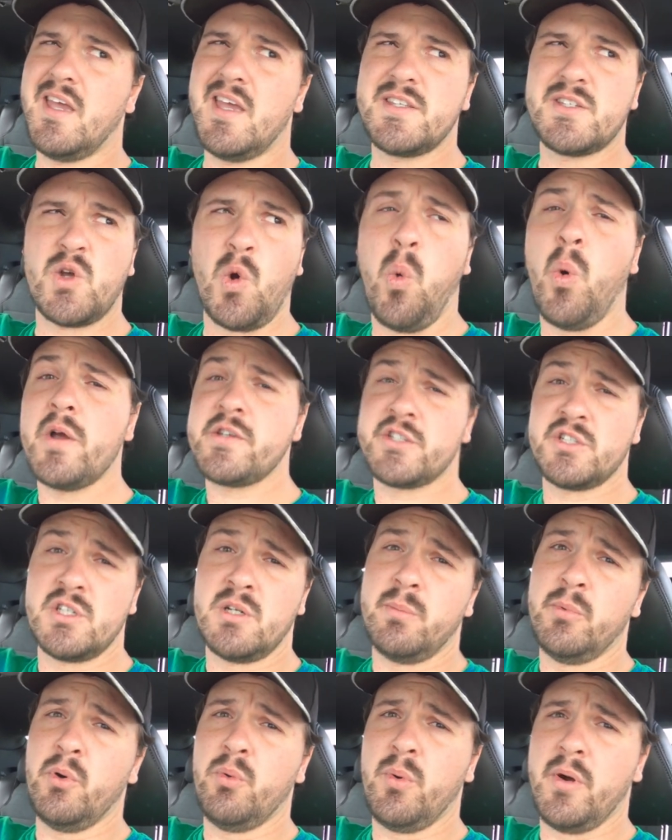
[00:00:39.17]
it's
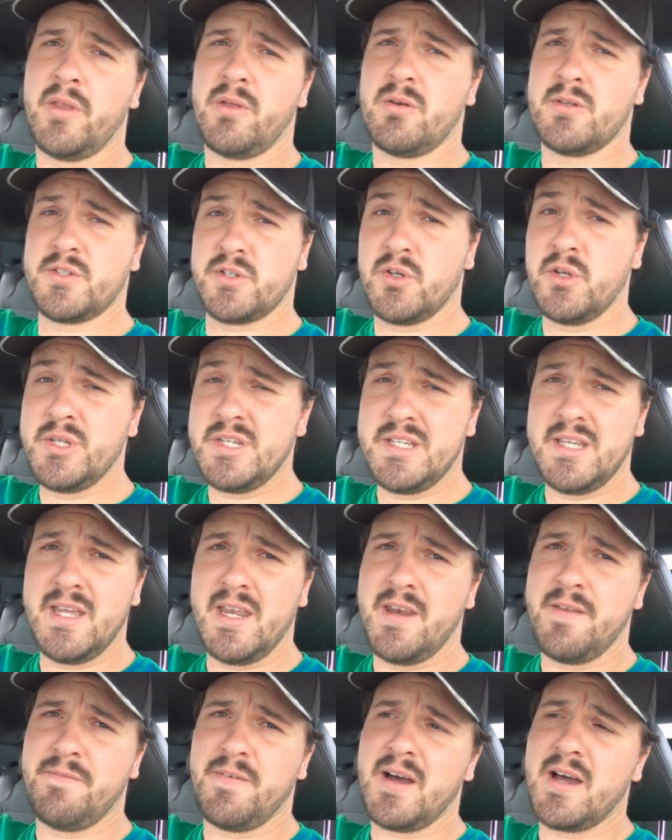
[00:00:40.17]
questionable whether it's good
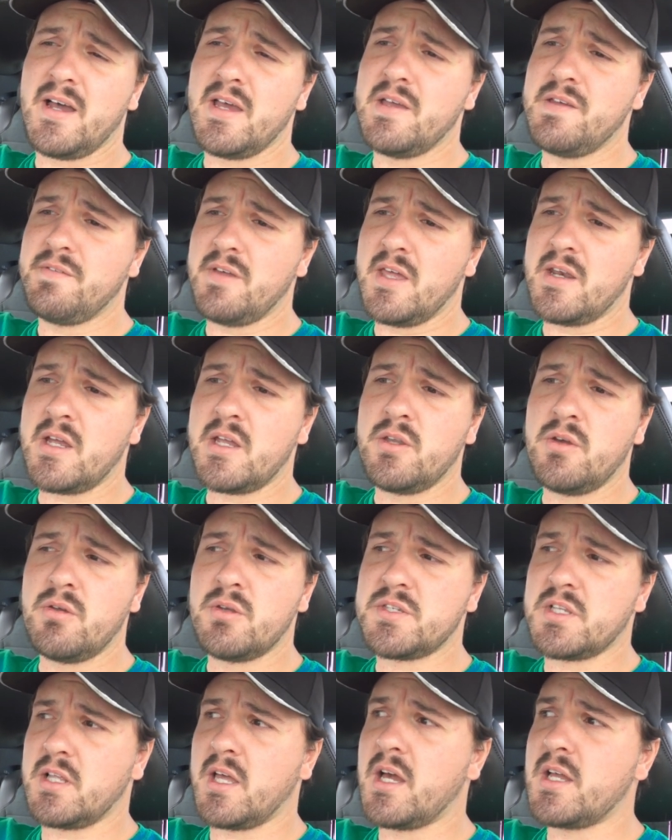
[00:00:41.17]
E85. And I
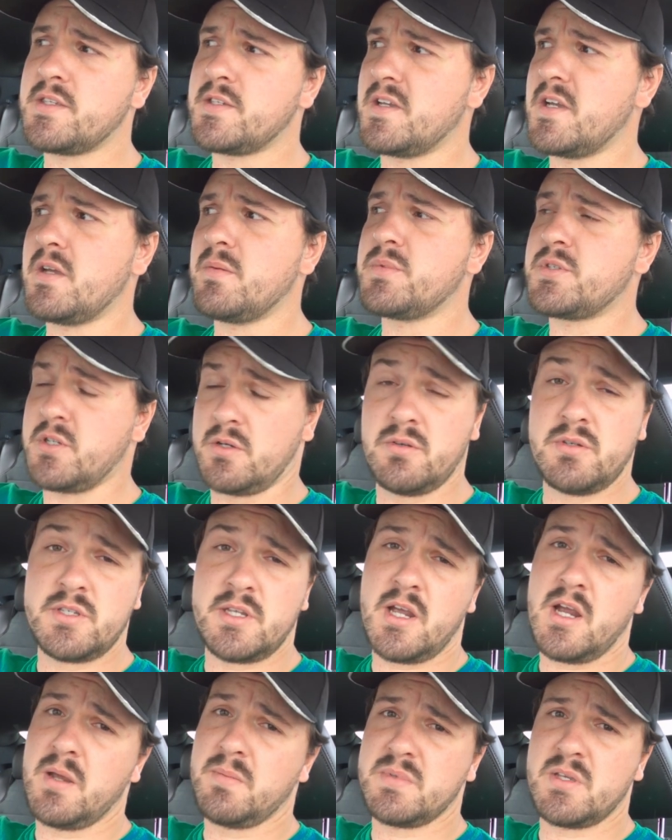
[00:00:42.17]
noticed a lot of times, certain
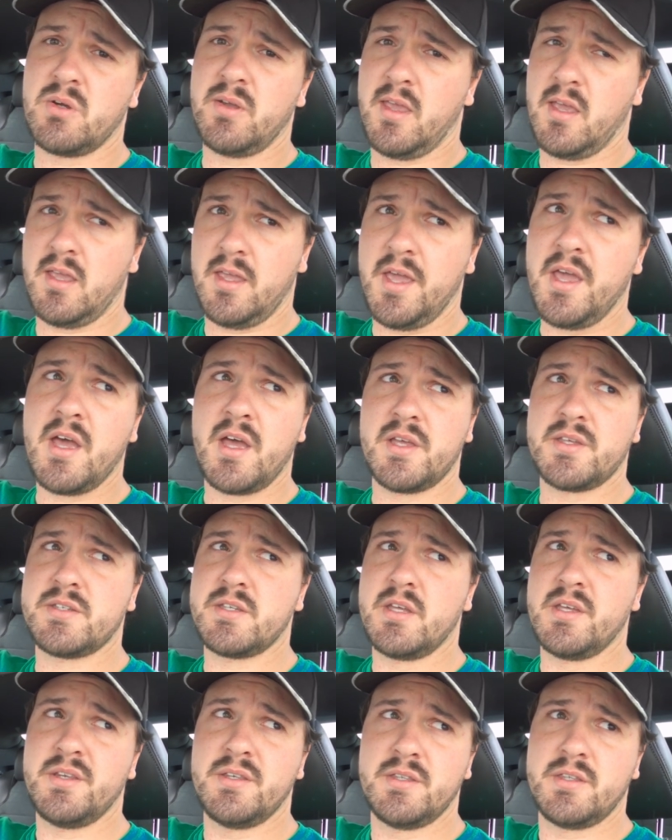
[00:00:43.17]
times I'll get gas
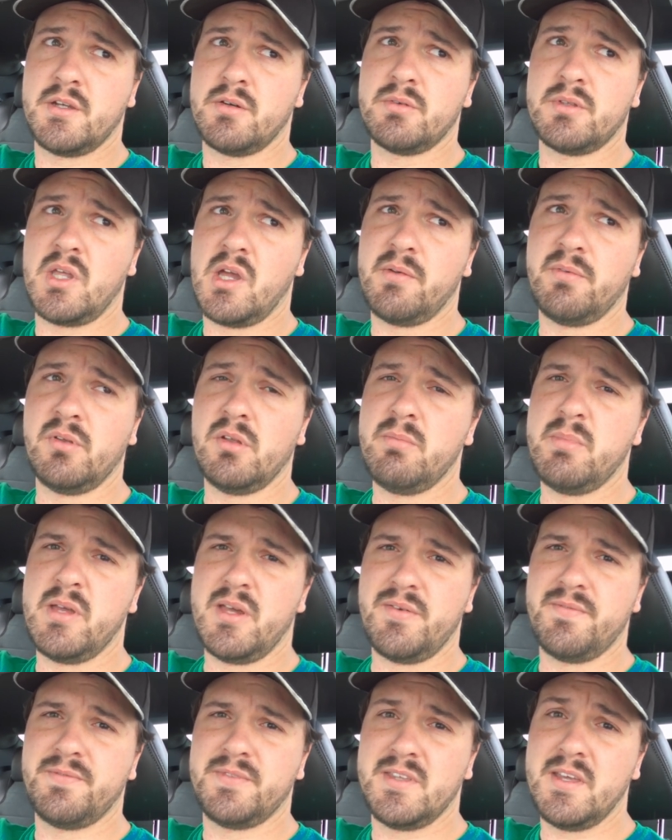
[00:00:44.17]
and there would definitely be
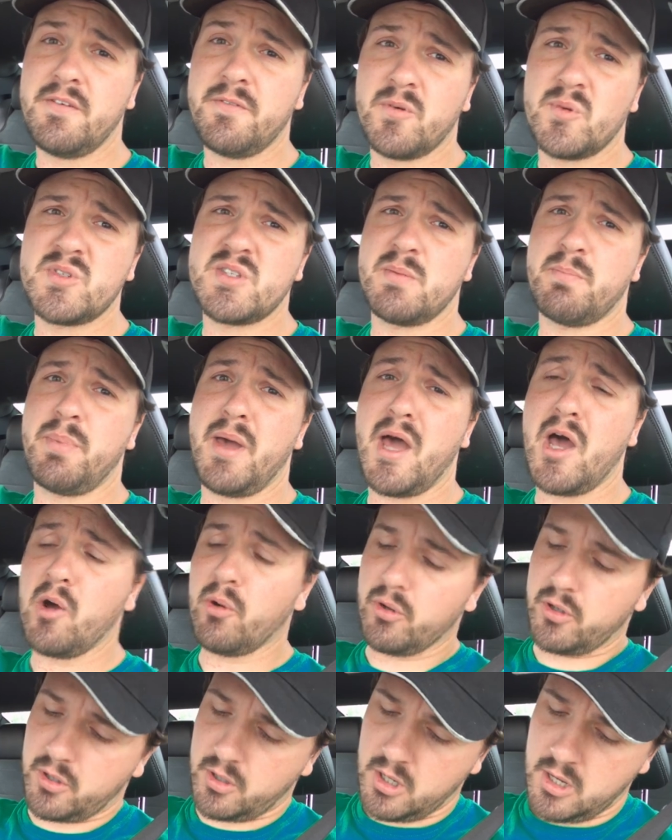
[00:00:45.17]
a difference in
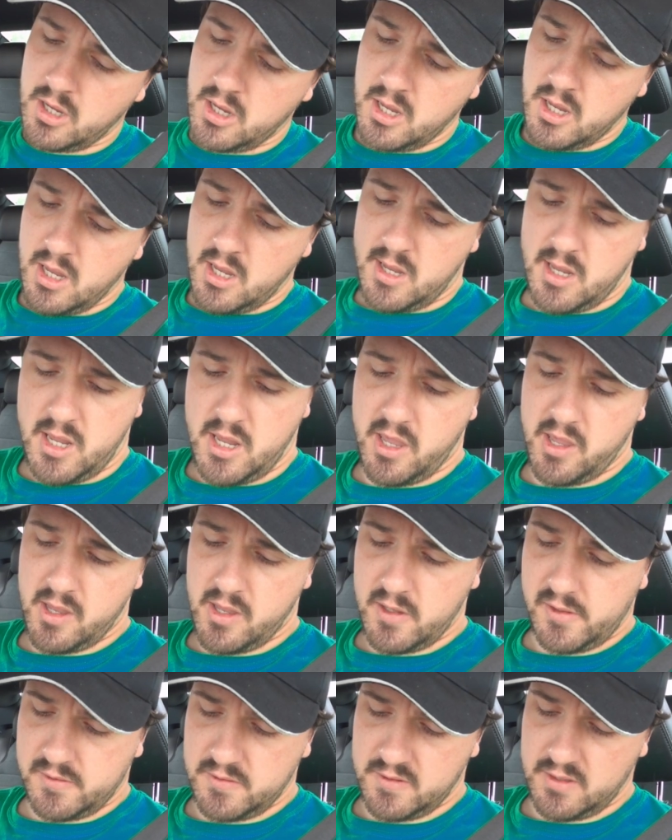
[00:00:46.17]
power.
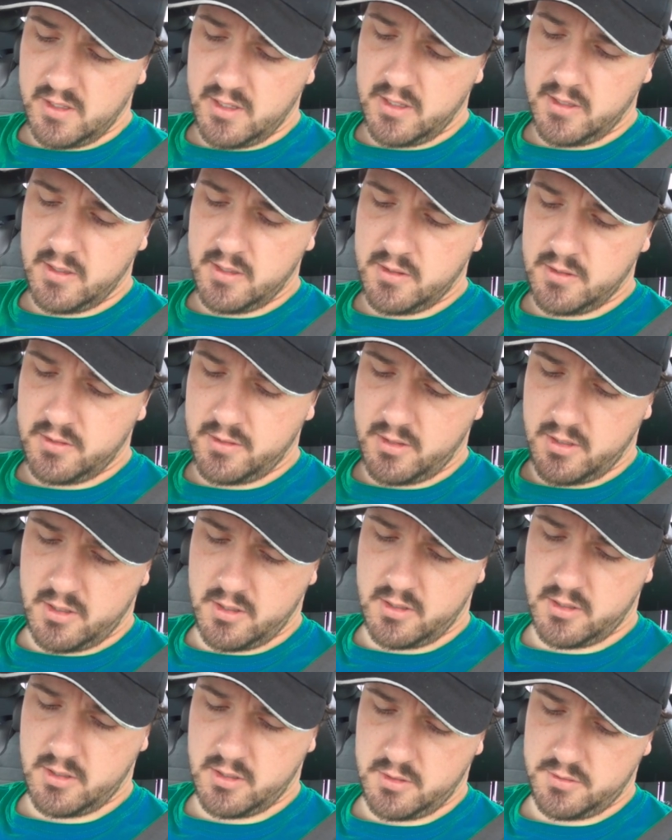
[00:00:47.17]
And in
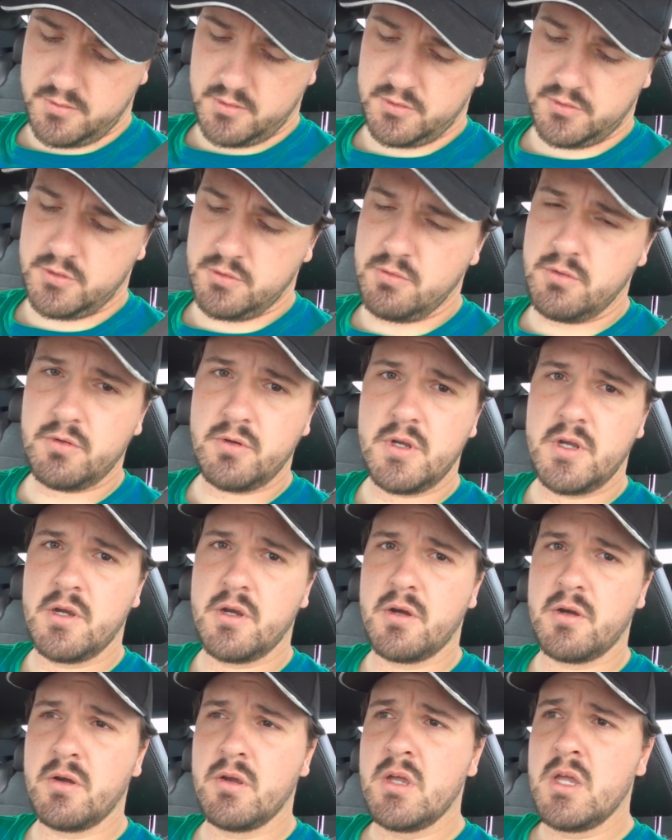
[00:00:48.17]
the tuner
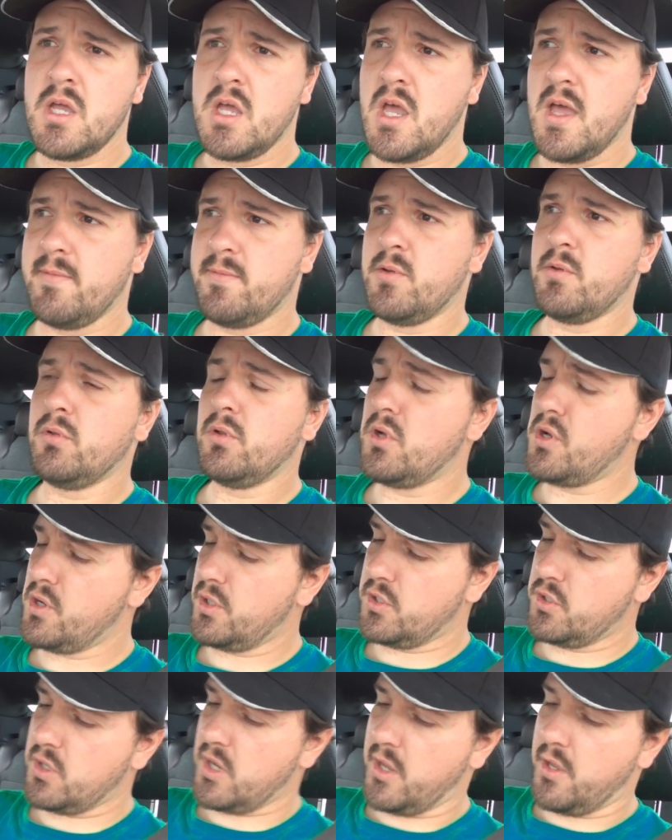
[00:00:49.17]
here, if you
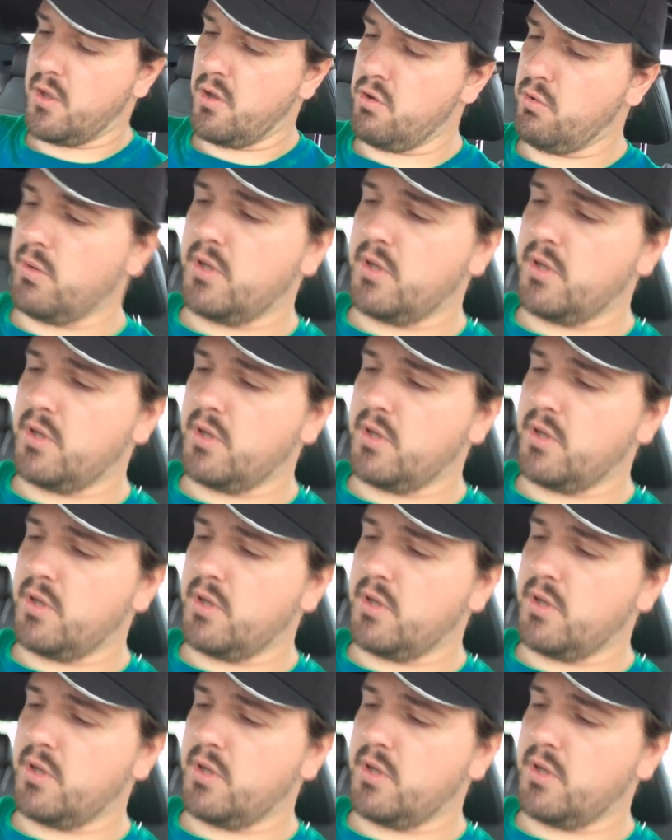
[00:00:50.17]
look, you got